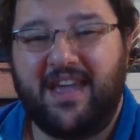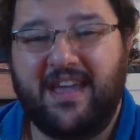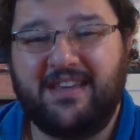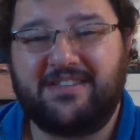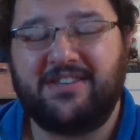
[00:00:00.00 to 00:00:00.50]

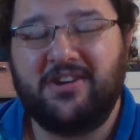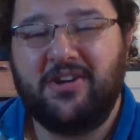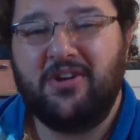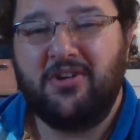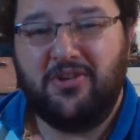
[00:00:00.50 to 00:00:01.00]
is,
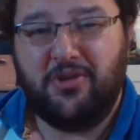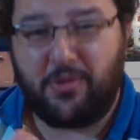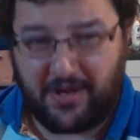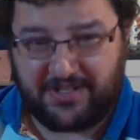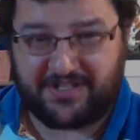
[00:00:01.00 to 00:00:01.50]
you
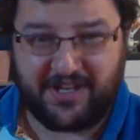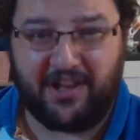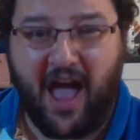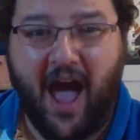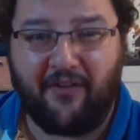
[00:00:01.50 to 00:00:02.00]
can
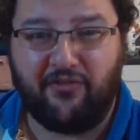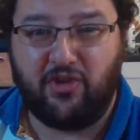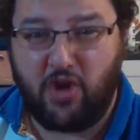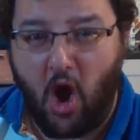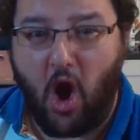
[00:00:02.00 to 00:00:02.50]
still
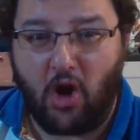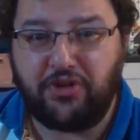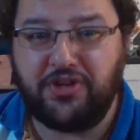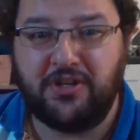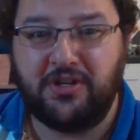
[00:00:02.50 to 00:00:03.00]
have God